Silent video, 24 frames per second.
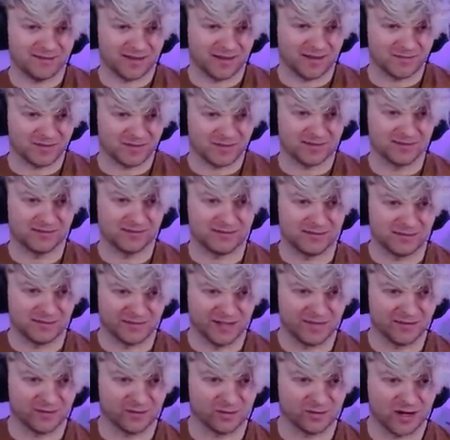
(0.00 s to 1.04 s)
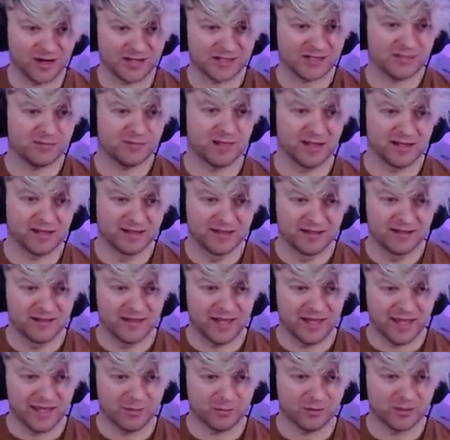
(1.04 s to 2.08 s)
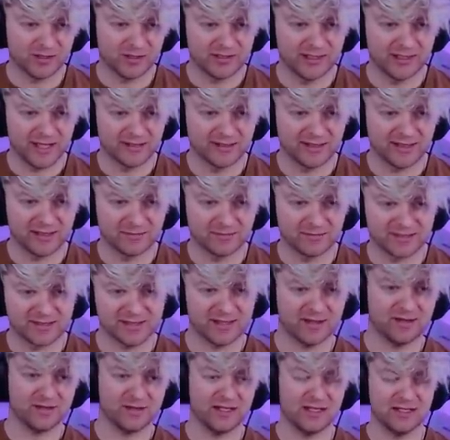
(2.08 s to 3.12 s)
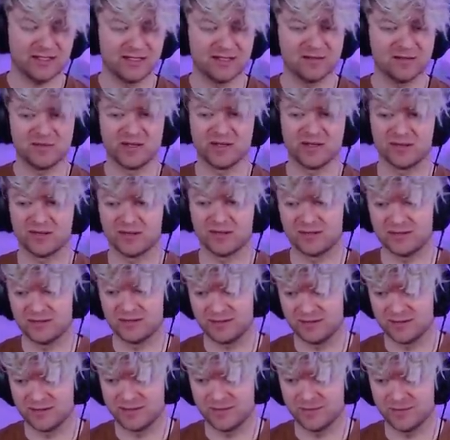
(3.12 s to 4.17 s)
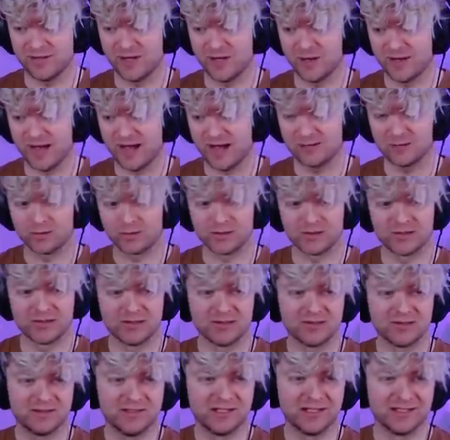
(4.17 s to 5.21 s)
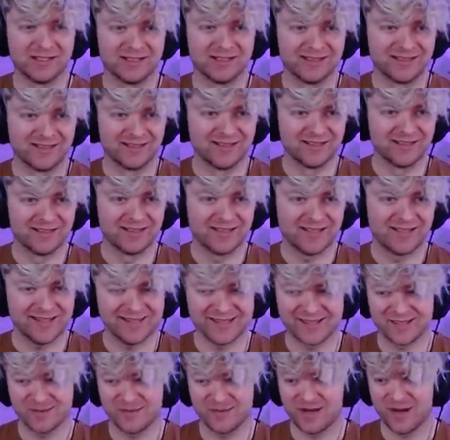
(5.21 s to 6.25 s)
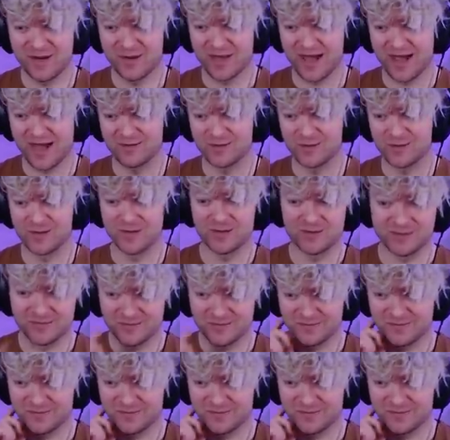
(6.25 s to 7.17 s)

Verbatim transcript: I mean, I'm getting crushed, but hey, we're in an endgame. Let's get our king to the middle. At least we know that rule. At least we know that rule.